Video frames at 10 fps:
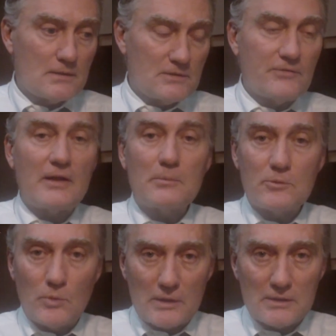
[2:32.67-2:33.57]

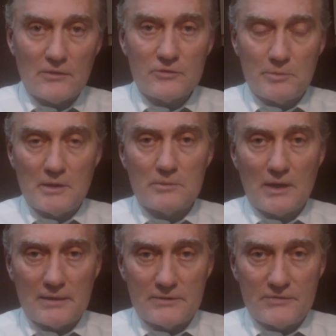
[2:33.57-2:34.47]
developed well enough to be able
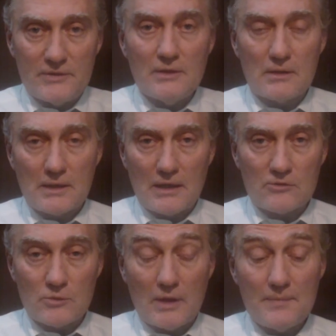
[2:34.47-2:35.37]
to see on an
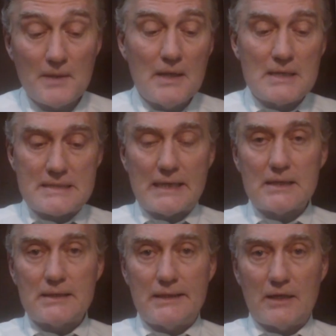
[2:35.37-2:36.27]
X-ray.
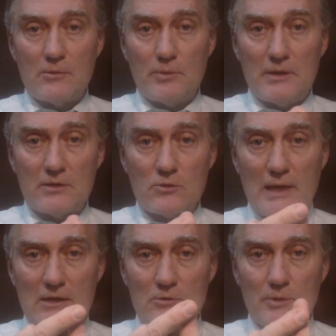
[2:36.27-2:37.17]
Secondly, it could be the
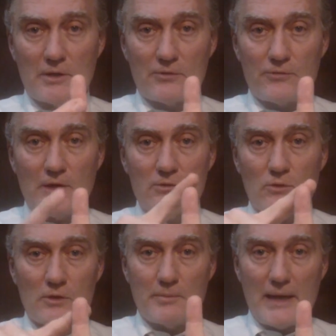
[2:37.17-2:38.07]
crack could be on the front
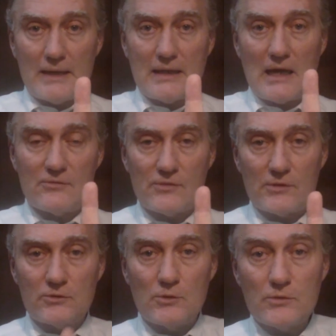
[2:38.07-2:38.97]
or the back half of
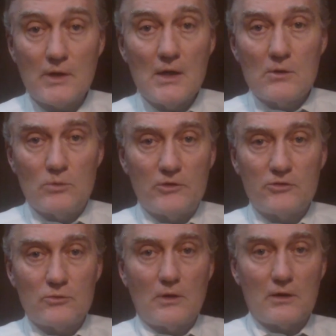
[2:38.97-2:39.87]
the tooth,
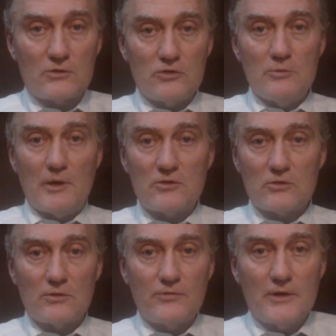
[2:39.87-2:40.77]
which on a
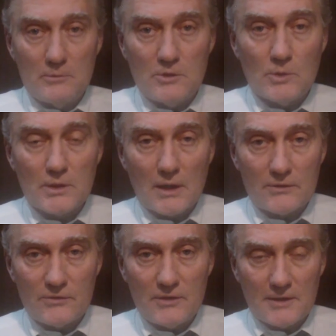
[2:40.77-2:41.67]
two-dimensional film you will
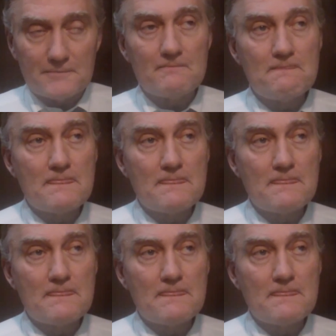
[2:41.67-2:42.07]
not see it.